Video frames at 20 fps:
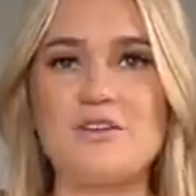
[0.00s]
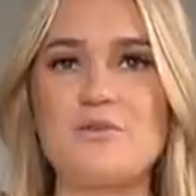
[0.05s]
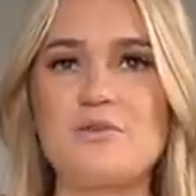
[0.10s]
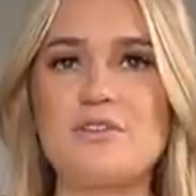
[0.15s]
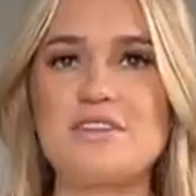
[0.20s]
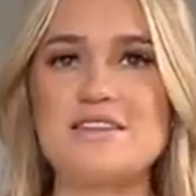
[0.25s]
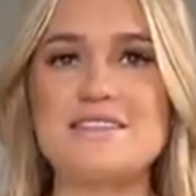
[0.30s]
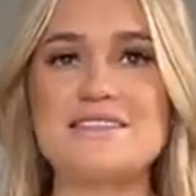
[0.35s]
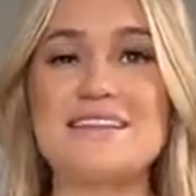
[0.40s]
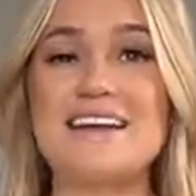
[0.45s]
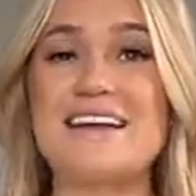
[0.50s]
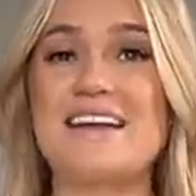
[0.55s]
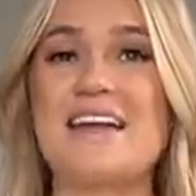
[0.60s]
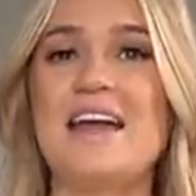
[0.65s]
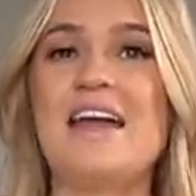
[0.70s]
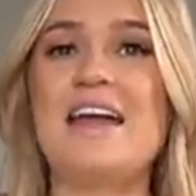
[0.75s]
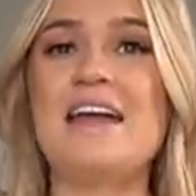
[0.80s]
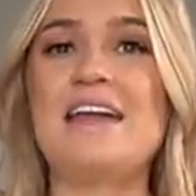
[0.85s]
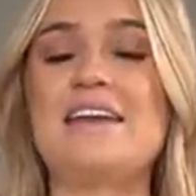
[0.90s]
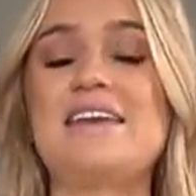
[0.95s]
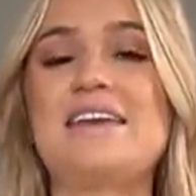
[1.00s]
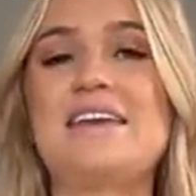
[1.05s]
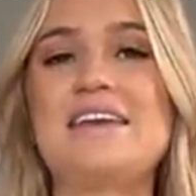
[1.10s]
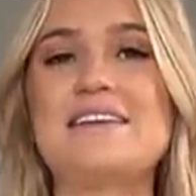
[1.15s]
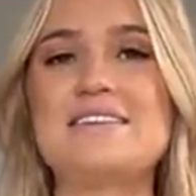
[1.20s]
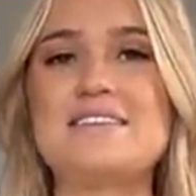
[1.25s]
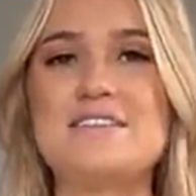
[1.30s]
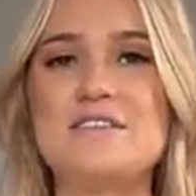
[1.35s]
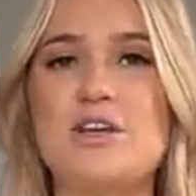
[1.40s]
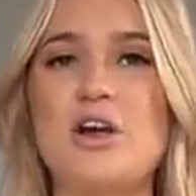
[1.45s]
it with this like
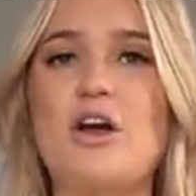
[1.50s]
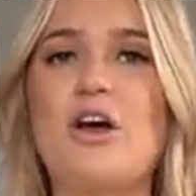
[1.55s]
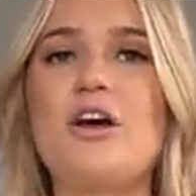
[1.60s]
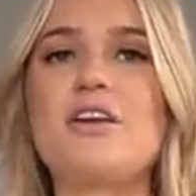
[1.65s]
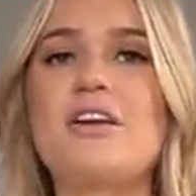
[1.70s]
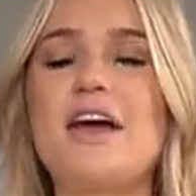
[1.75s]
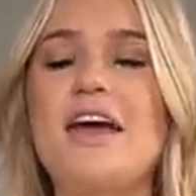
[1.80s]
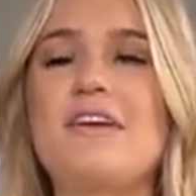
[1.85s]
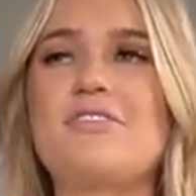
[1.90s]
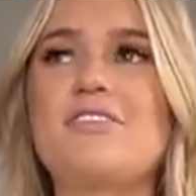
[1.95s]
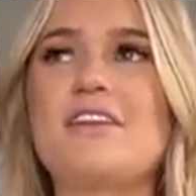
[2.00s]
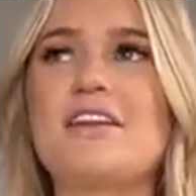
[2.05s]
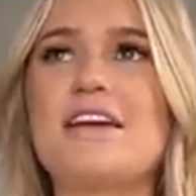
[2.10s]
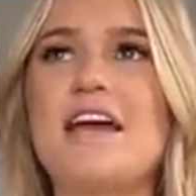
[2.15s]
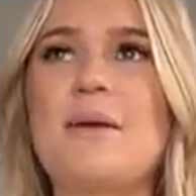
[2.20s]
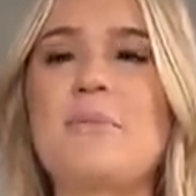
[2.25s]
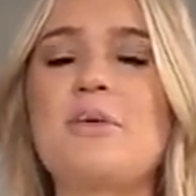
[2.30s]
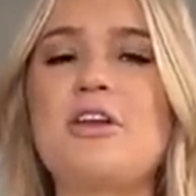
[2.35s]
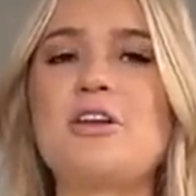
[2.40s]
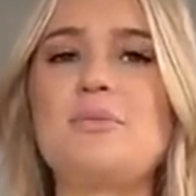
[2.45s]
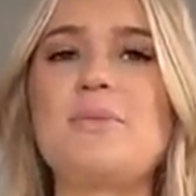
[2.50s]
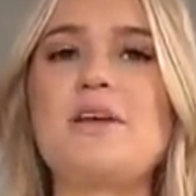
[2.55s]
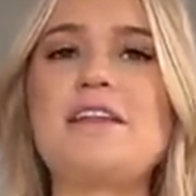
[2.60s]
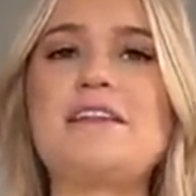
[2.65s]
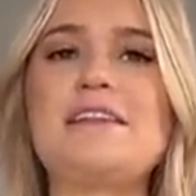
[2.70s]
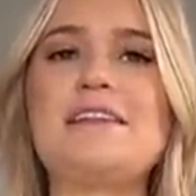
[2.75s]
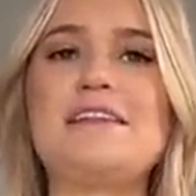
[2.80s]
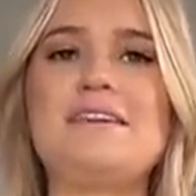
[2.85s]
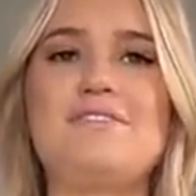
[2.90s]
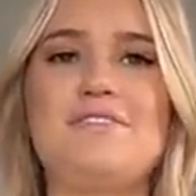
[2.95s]
knit skirt. I feel like I'm going to be
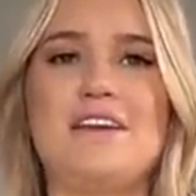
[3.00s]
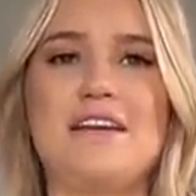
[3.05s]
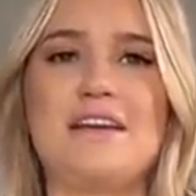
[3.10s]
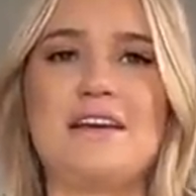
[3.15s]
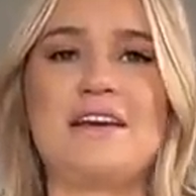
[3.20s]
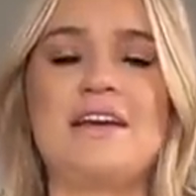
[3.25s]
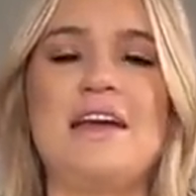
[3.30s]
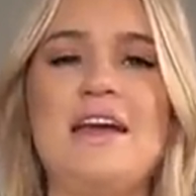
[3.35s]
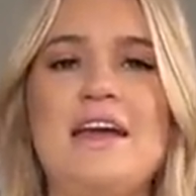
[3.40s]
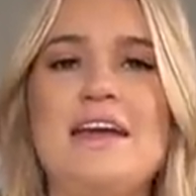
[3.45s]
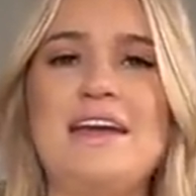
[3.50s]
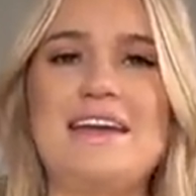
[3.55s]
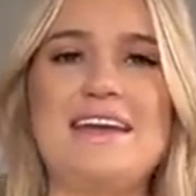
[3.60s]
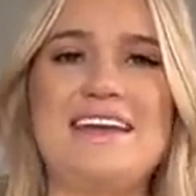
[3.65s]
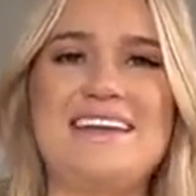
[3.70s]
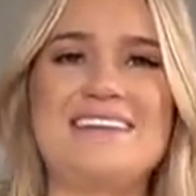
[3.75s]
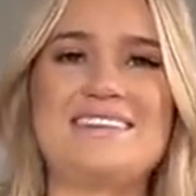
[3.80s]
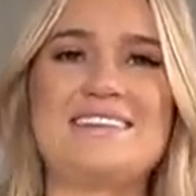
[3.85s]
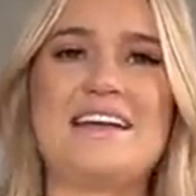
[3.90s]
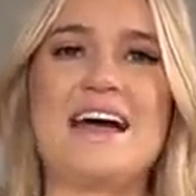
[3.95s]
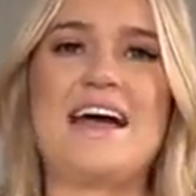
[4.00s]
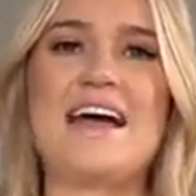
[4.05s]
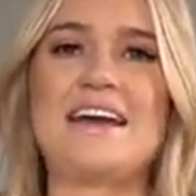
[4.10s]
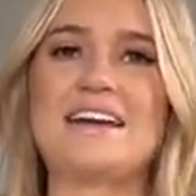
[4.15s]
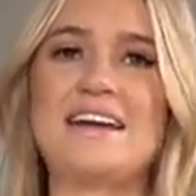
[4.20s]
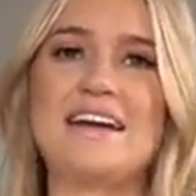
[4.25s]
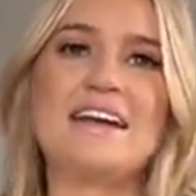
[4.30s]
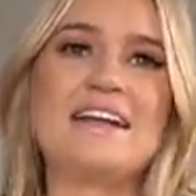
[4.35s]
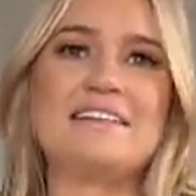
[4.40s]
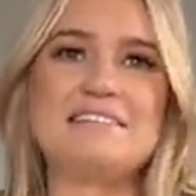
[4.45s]
living in
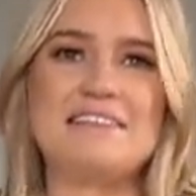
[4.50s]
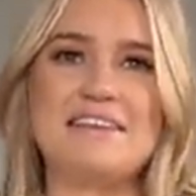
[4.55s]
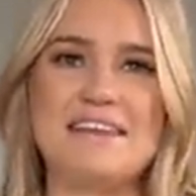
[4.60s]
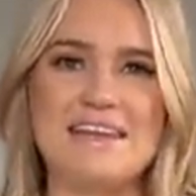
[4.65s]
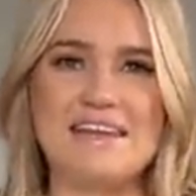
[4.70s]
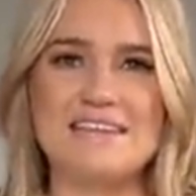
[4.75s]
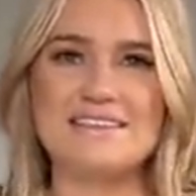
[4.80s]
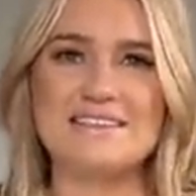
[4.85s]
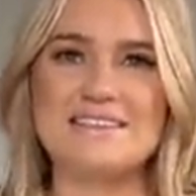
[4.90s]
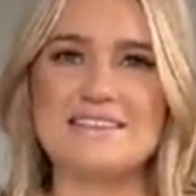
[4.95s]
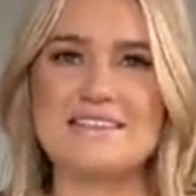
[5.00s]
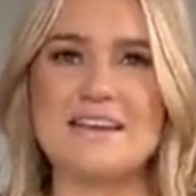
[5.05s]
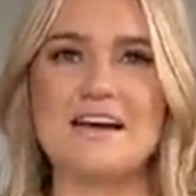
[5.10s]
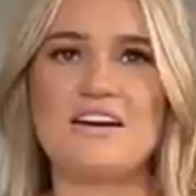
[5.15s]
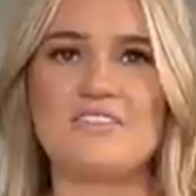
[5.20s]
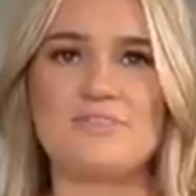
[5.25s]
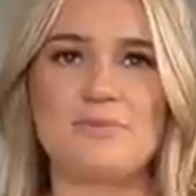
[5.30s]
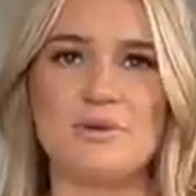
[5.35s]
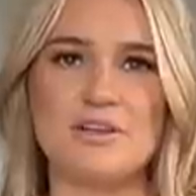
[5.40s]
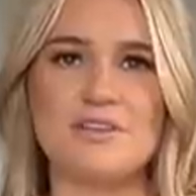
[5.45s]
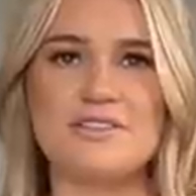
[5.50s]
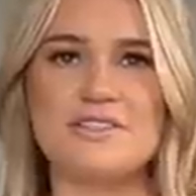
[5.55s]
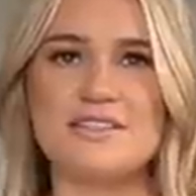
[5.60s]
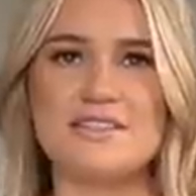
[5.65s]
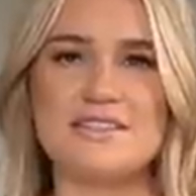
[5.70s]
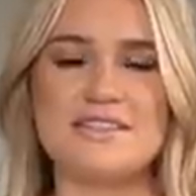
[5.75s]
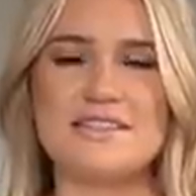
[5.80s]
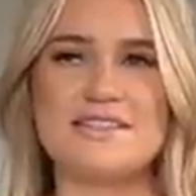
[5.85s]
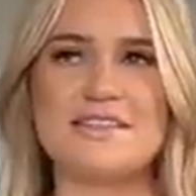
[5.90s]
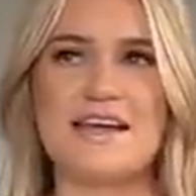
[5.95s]
like knit stuff because
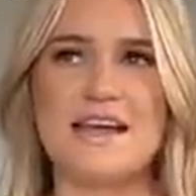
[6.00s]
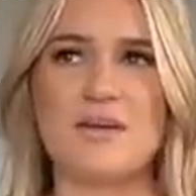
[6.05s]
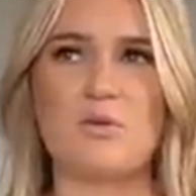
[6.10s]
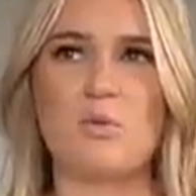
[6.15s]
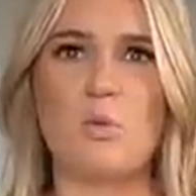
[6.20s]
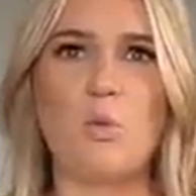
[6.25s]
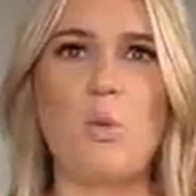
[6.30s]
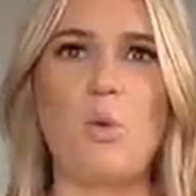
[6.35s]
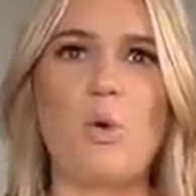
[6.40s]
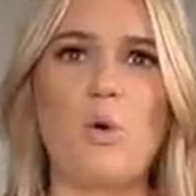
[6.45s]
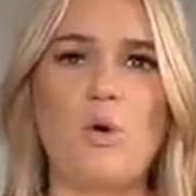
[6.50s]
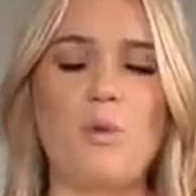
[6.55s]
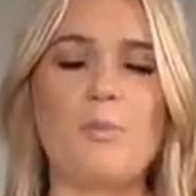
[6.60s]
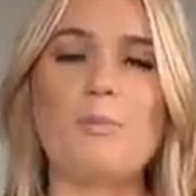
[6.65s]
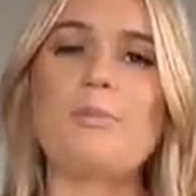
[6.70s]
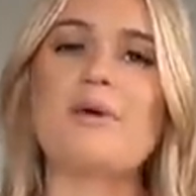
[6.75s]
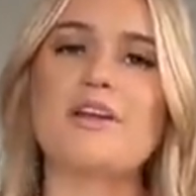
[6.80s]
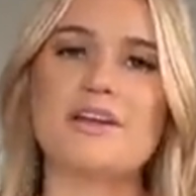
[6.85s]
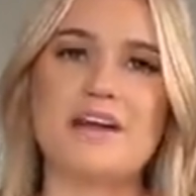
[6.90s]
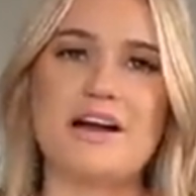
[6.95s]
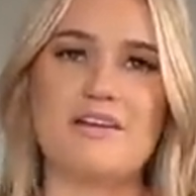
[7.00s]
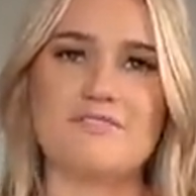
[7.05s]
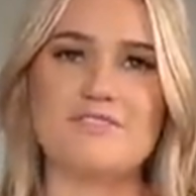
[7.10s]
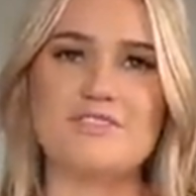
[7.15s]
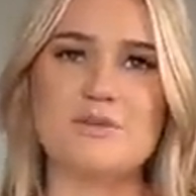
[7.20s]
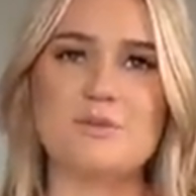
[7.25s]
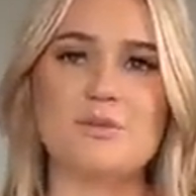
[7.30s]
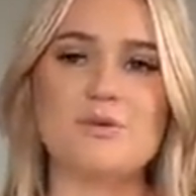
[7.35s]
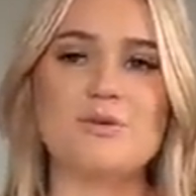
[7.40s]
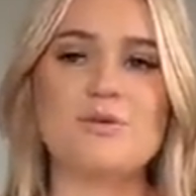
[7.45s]
it's just like warm but
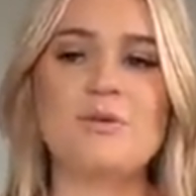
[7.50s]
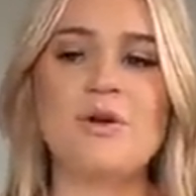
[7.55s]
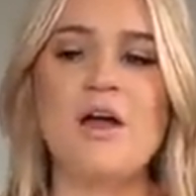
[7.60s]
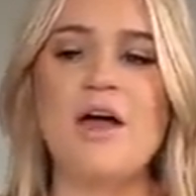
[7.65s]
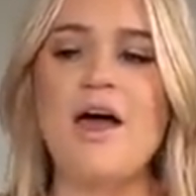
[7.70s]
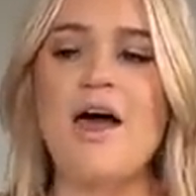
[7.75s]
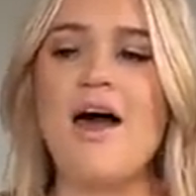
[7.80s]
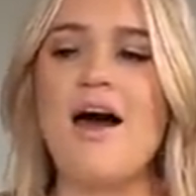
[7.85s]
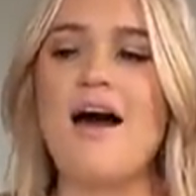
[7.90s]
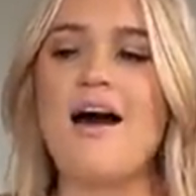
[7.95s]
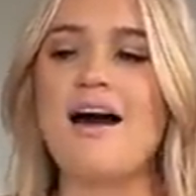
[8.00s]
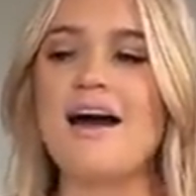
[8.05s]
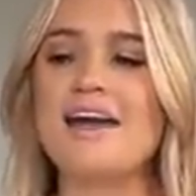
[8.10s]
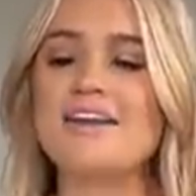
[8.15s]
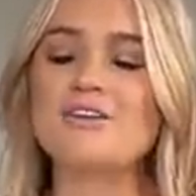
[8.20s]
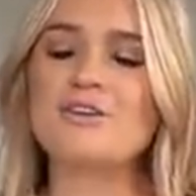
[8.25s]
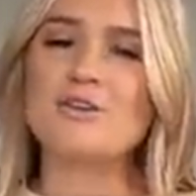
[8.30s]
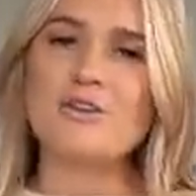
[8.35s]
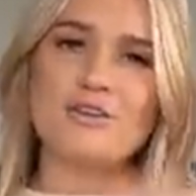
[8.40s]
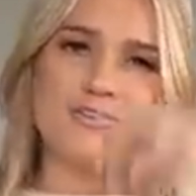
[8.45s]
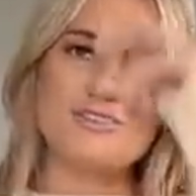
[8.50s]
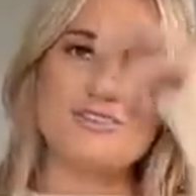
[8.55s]
comfortable. I don't know,